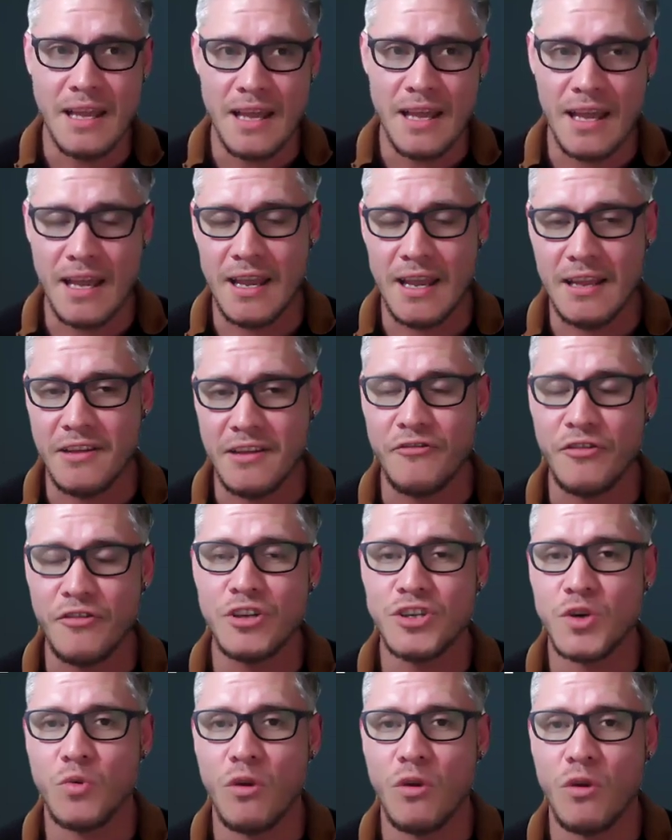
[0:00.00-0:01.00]
in the
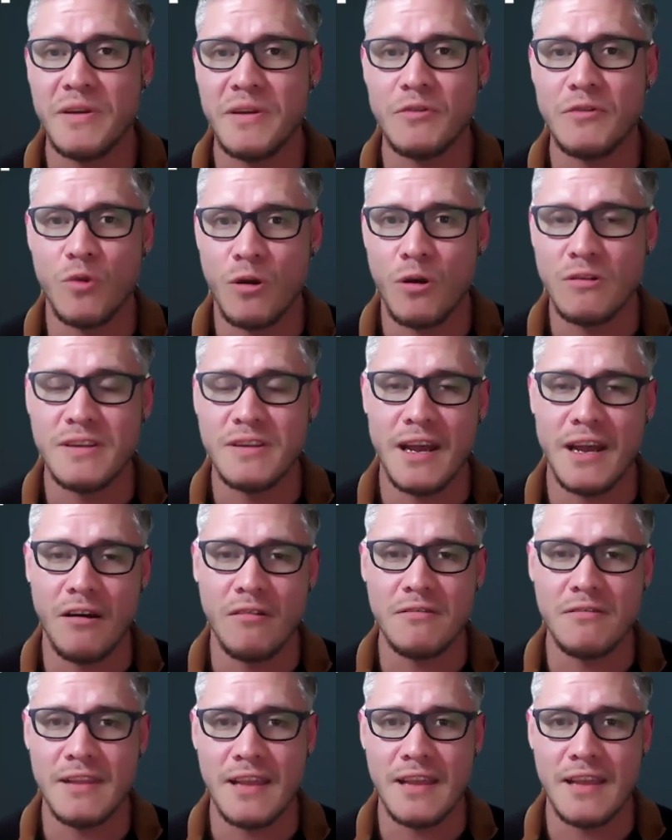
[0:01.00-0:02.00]
future will be rolled
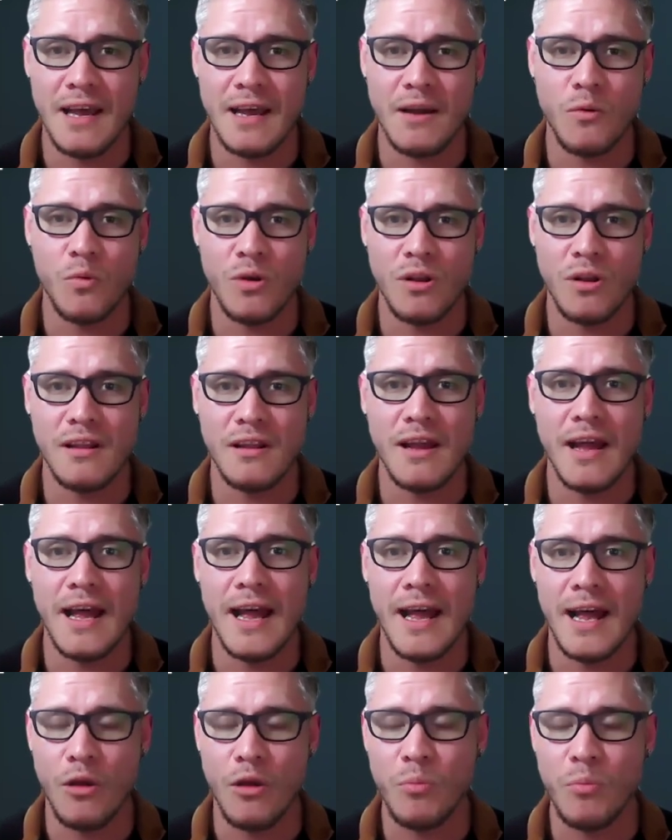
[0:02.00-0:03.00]
out that will
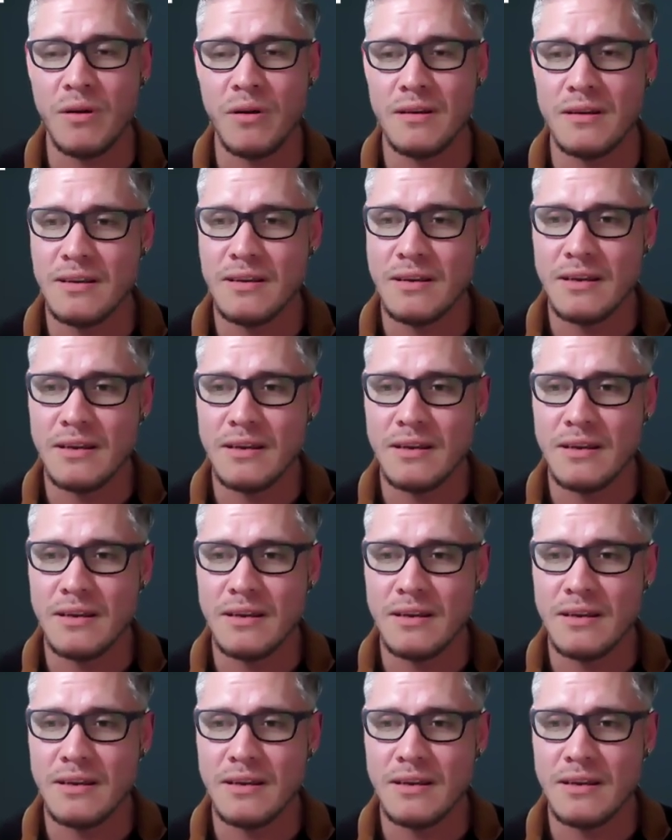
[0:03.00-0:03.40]
help